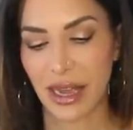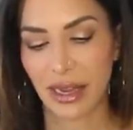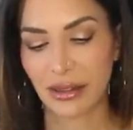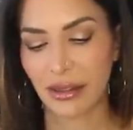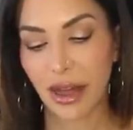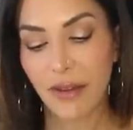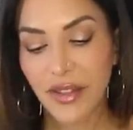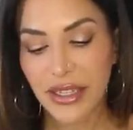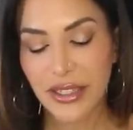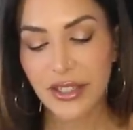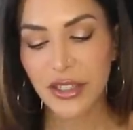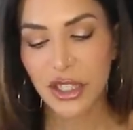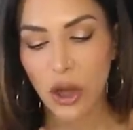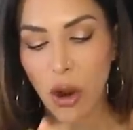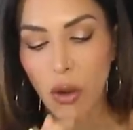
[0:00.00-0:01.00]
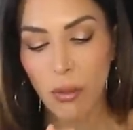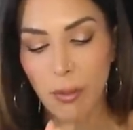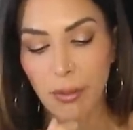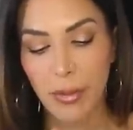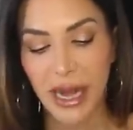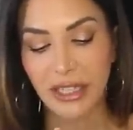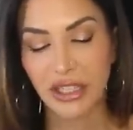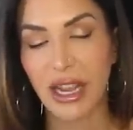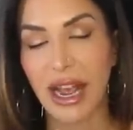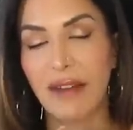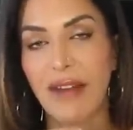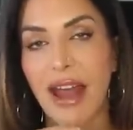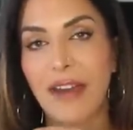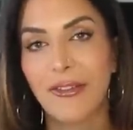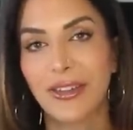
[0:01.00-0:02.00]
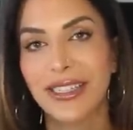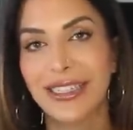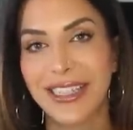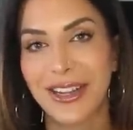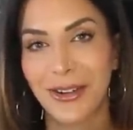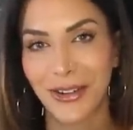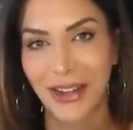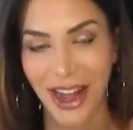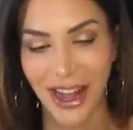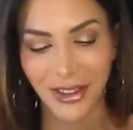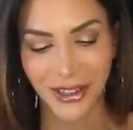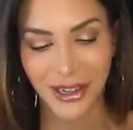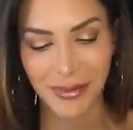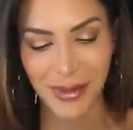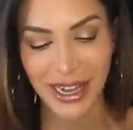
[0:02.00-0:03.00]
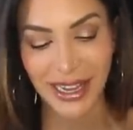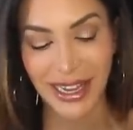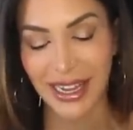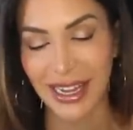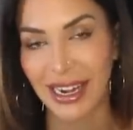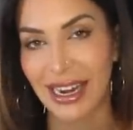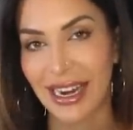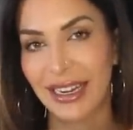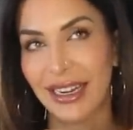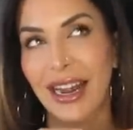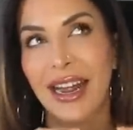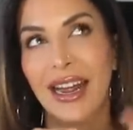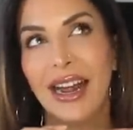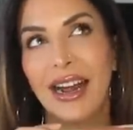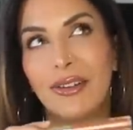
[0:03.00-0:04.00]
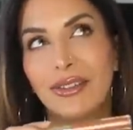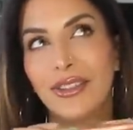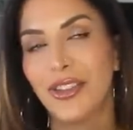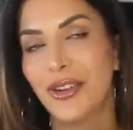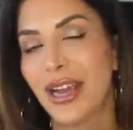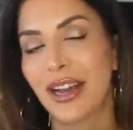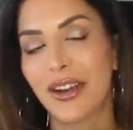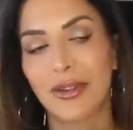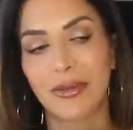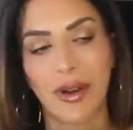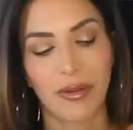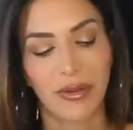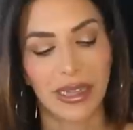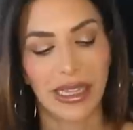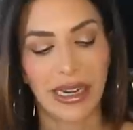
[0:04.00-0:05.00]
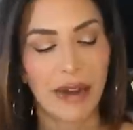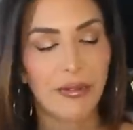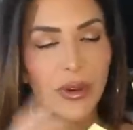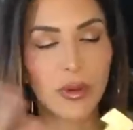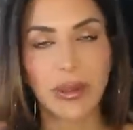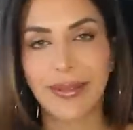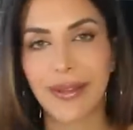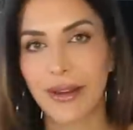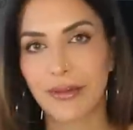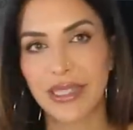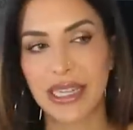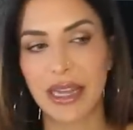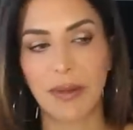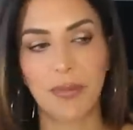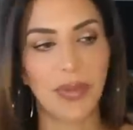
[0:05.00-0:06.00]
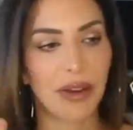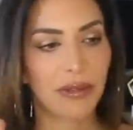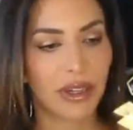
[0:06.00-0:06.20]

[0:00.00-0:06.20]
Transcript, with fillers: I love these so much. I have every single color in my kit and you can't go wrong with it. Everyone loves them.